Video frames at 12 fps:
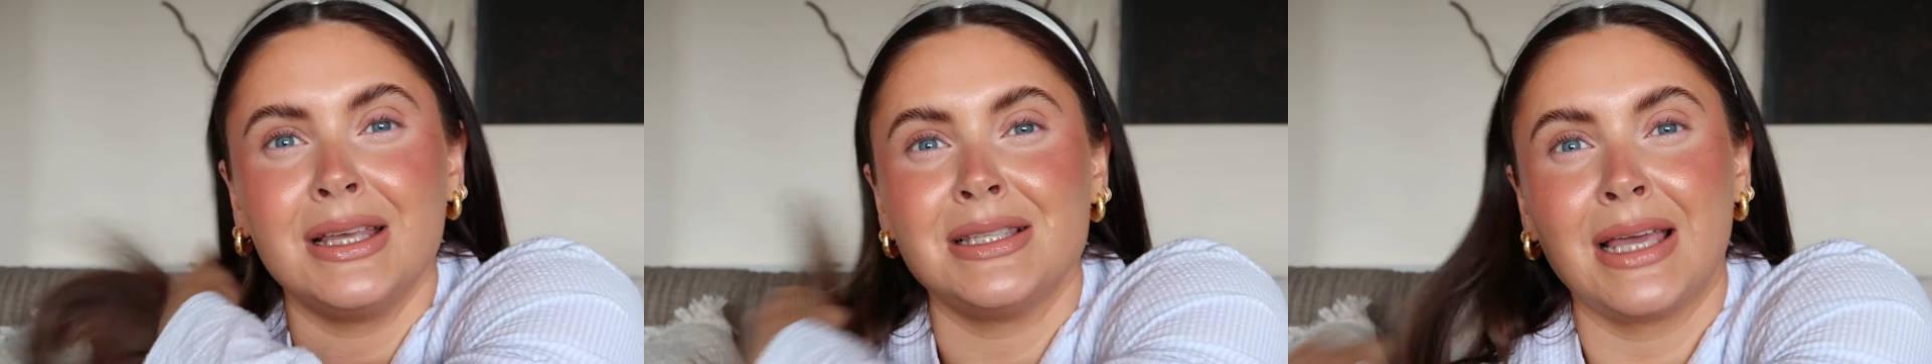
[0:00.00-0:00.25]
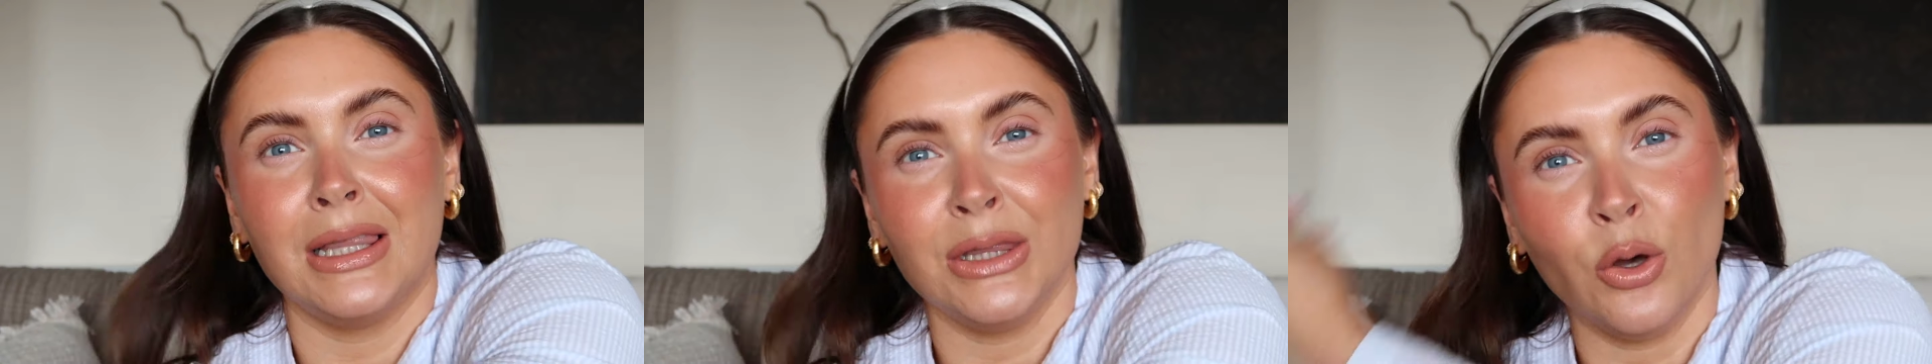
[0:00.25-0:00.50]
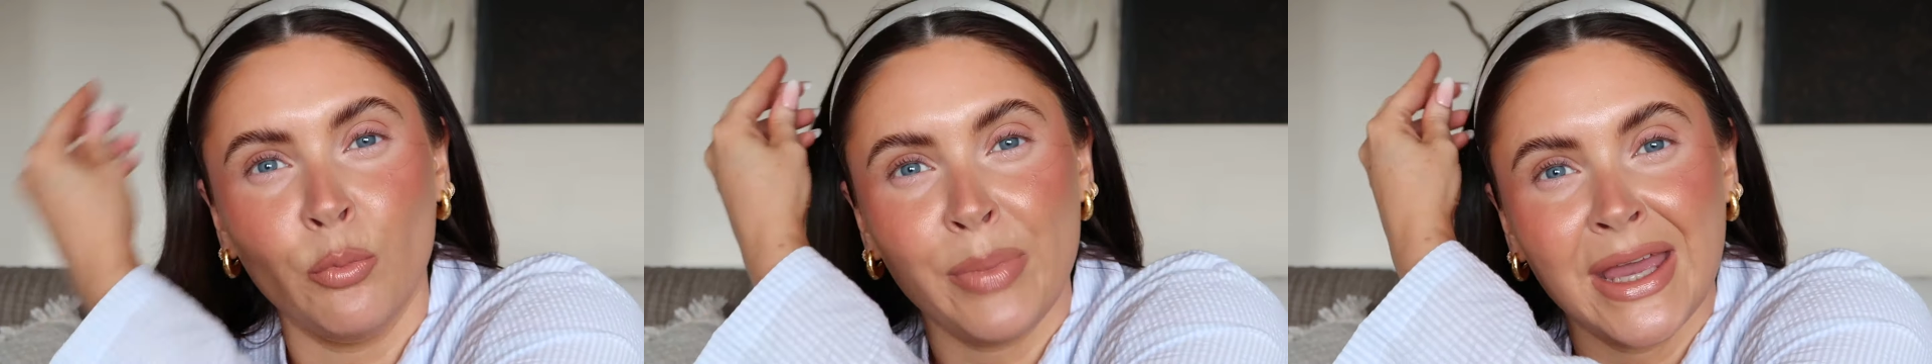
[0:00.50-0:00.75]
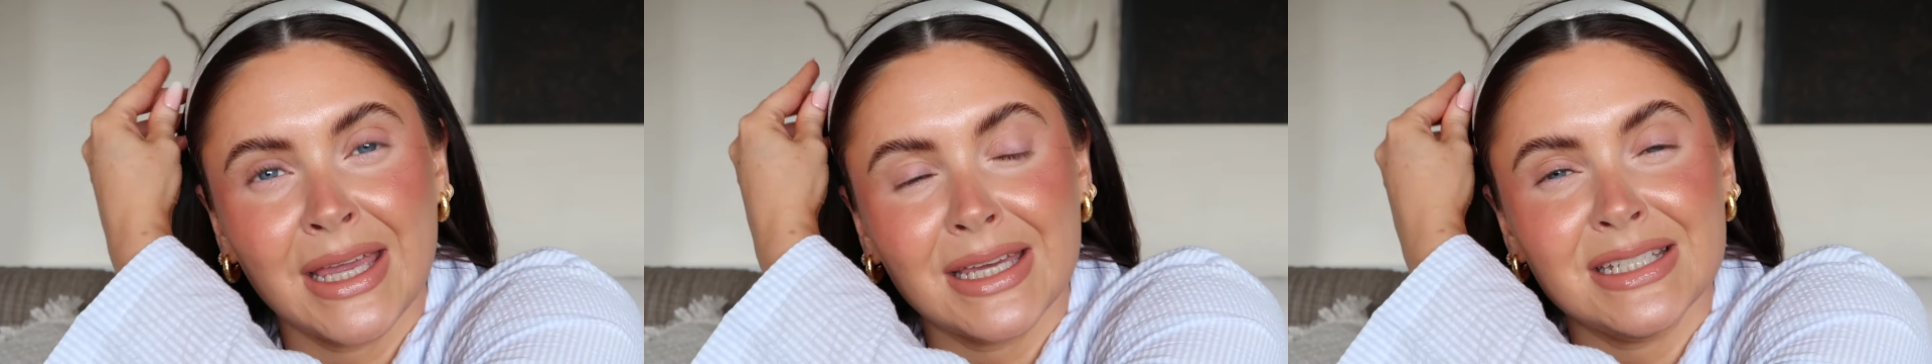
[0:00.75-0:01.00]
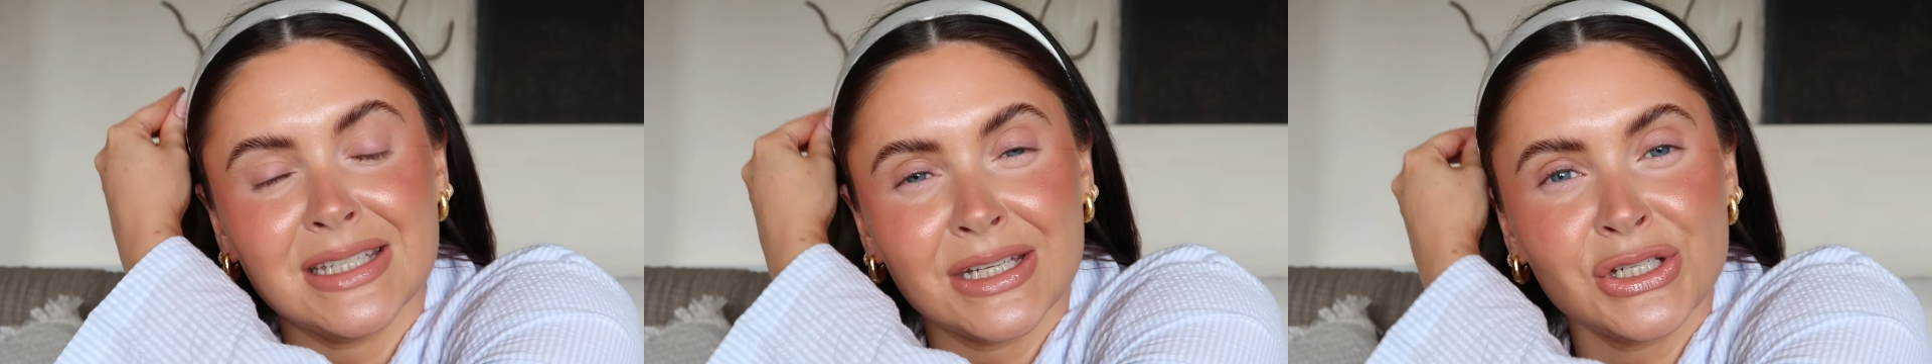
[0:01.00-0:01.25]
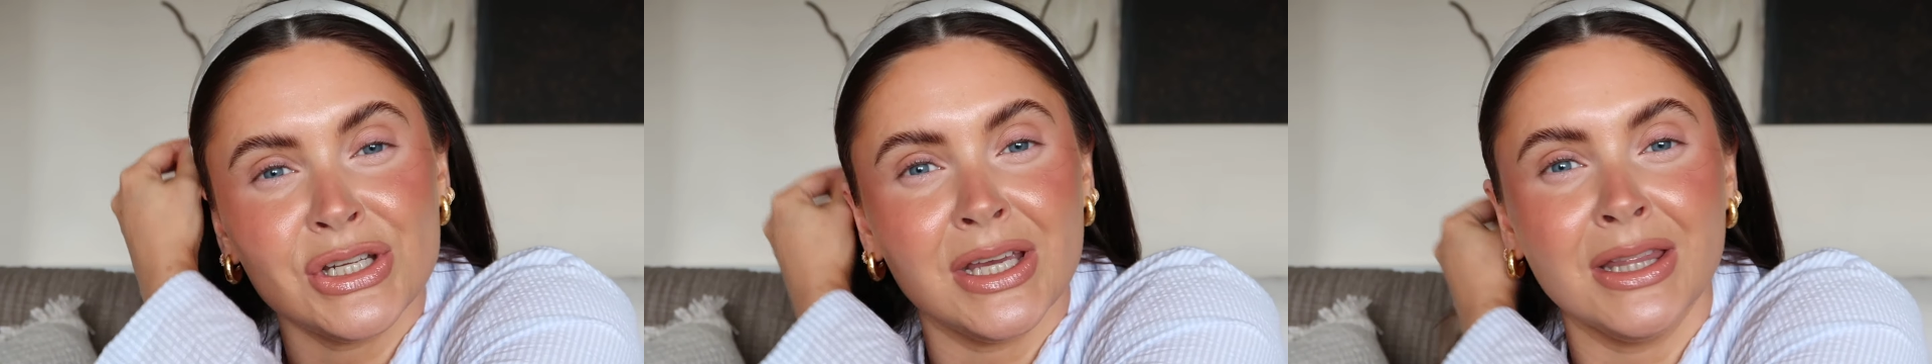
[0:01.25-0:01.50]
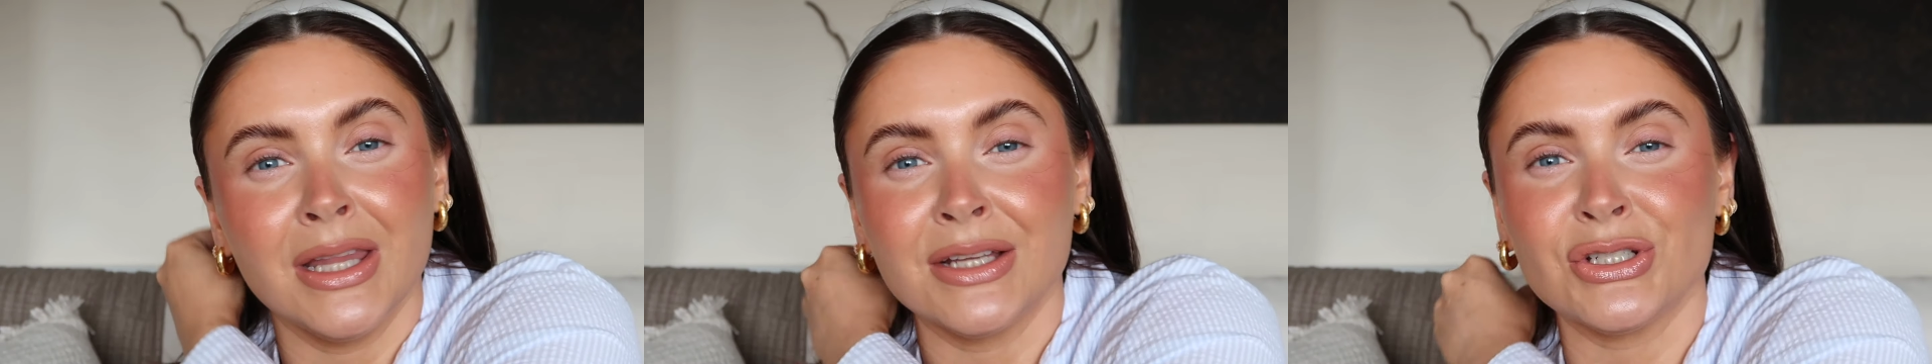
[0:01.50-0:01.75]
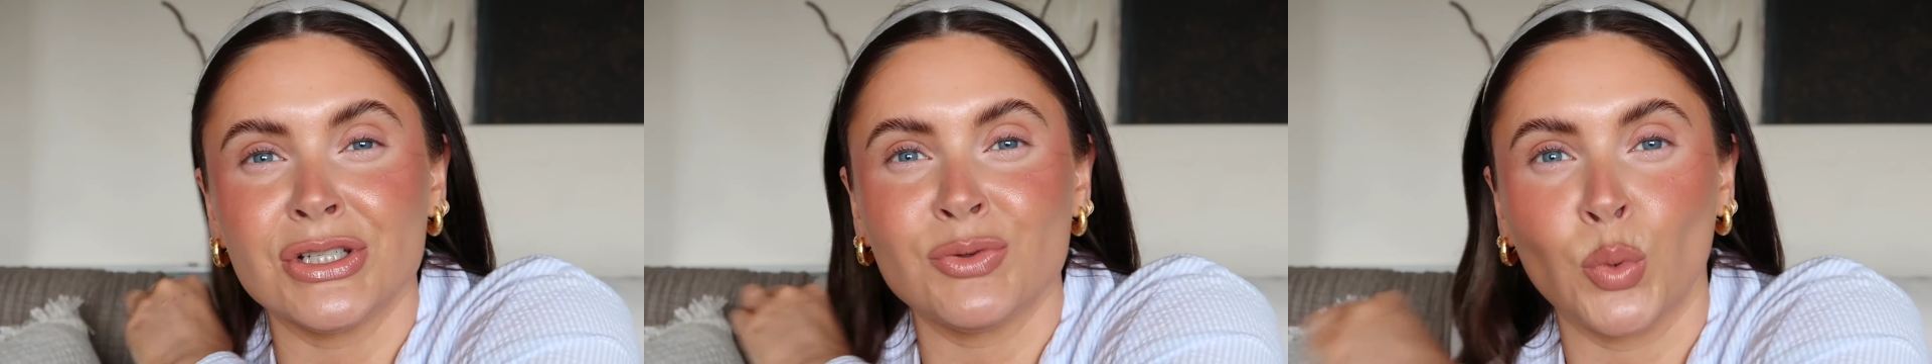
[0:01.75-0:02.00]
It's like a little pink addition that
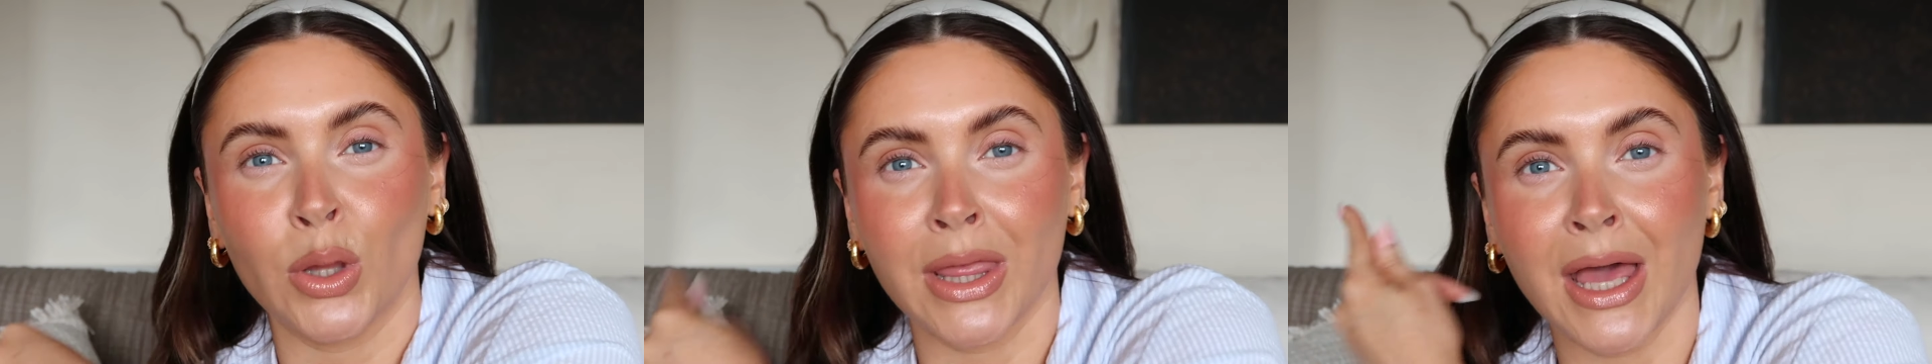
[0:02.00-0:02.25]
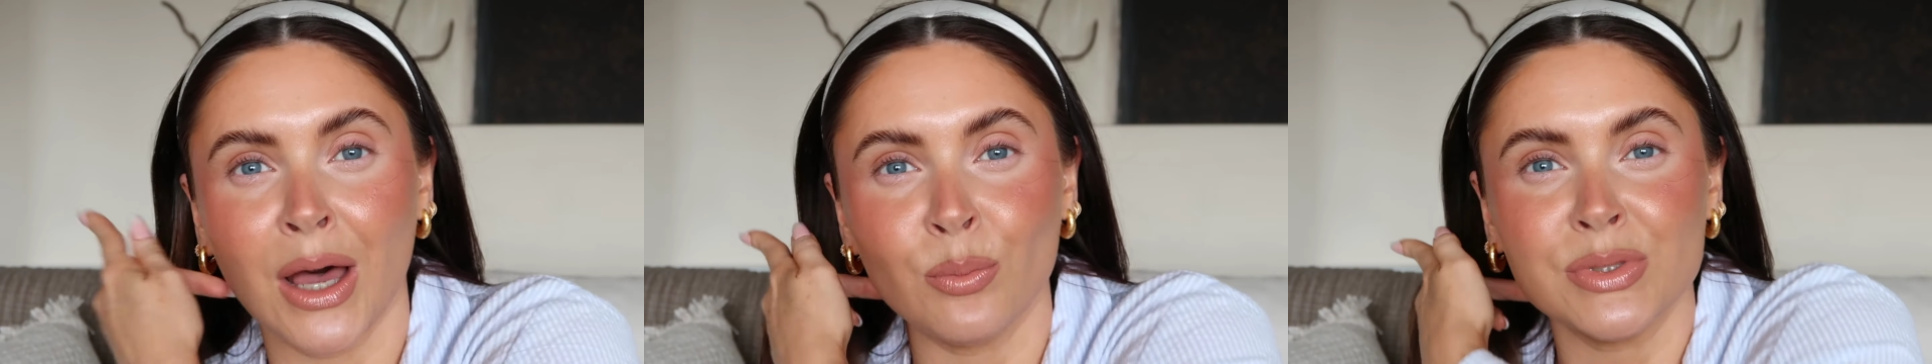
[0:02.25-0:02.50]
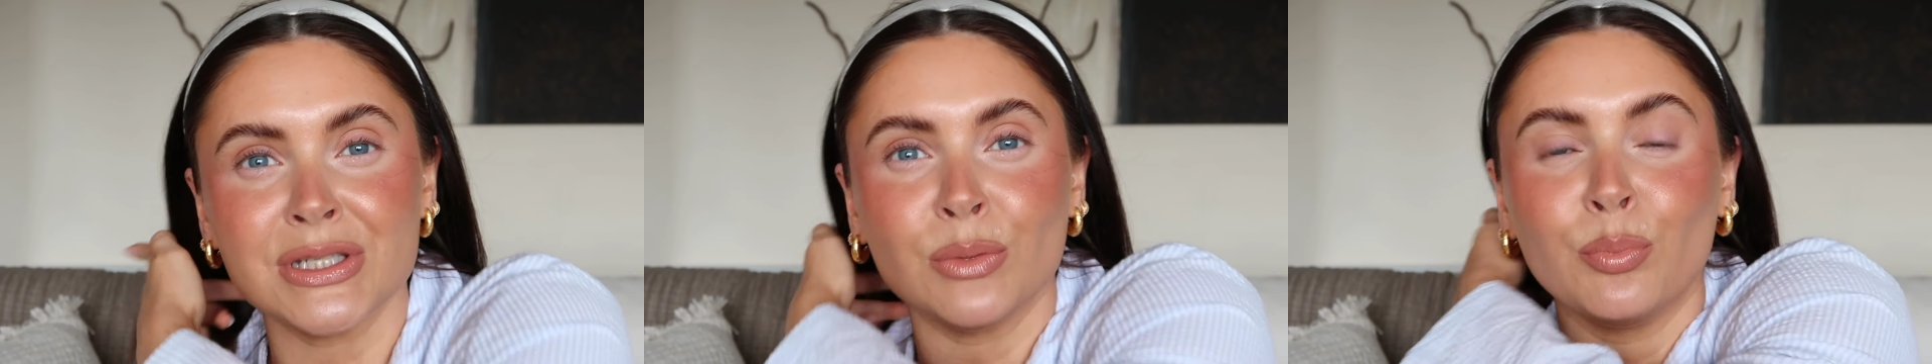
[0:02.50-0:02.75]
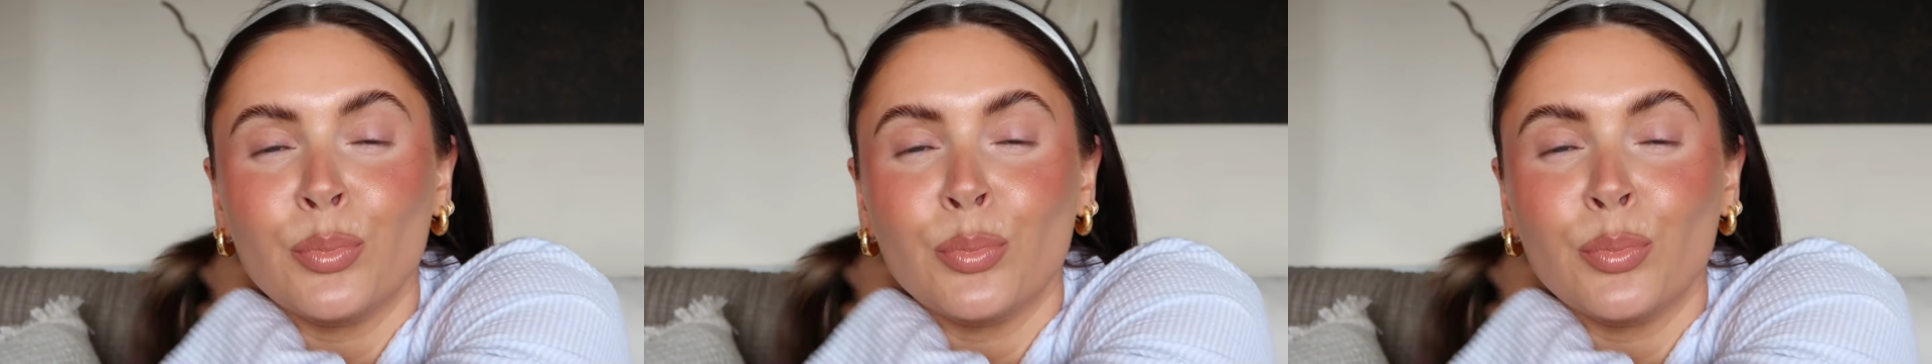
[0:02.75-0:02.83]
just really helps to